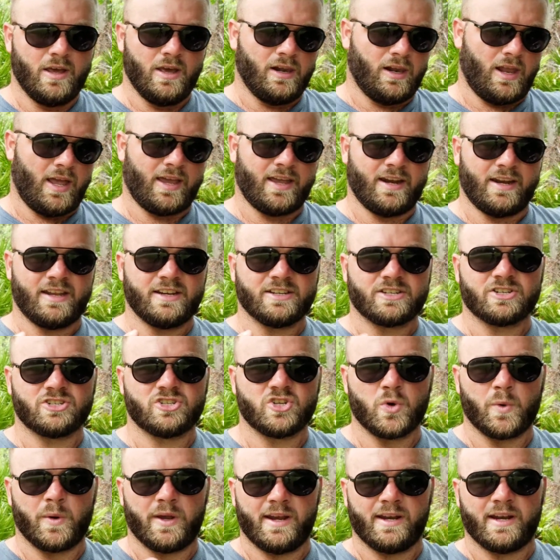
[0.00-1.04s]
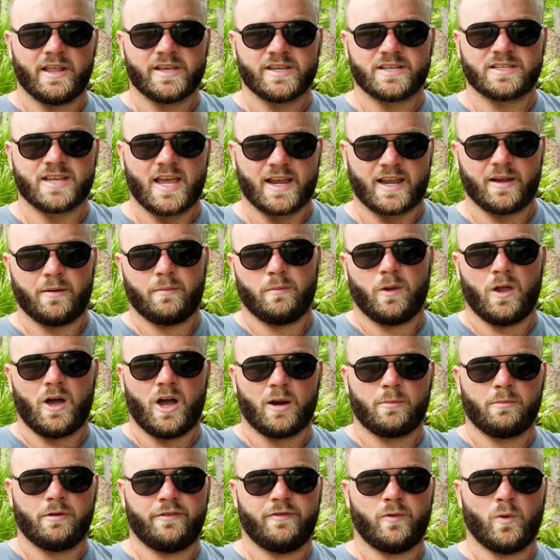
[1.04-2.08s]
like an inch or two into the second
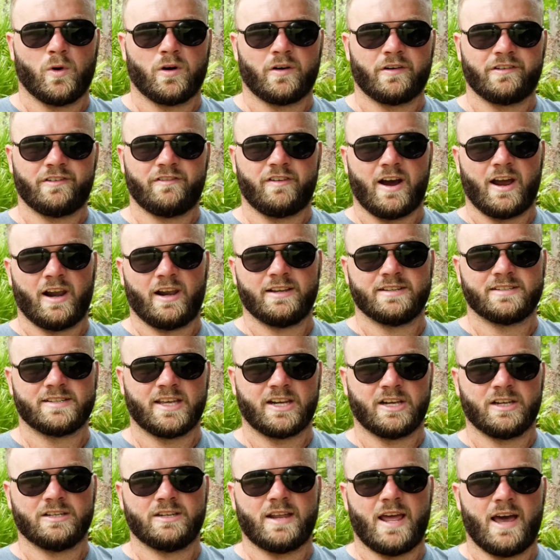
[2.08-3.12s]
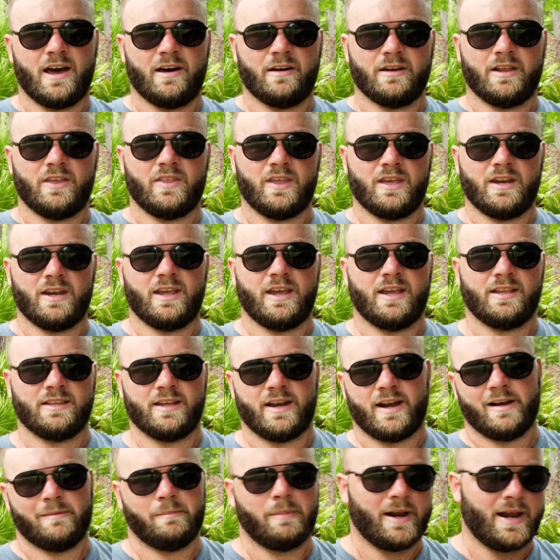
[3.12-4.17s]
block before it finally settled down and then
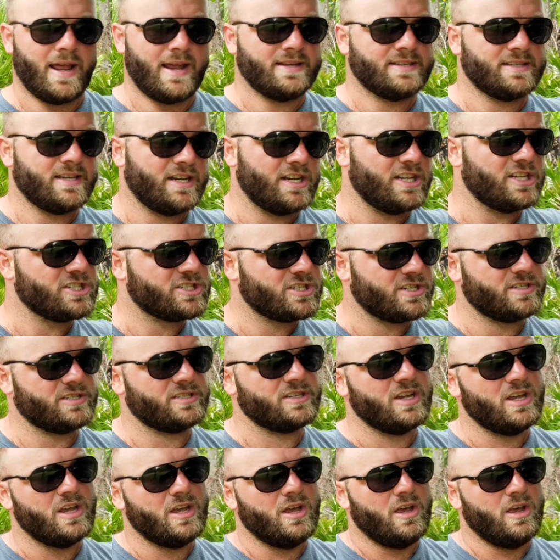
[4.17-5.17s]
ended at about 18 inches.